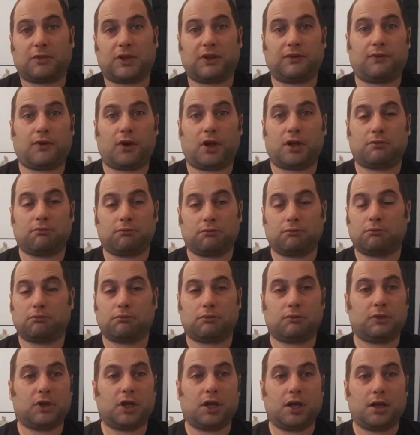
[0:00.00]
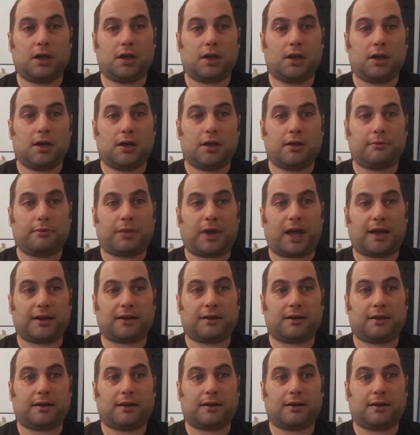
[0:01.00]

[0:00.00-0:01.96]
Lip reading: fine. But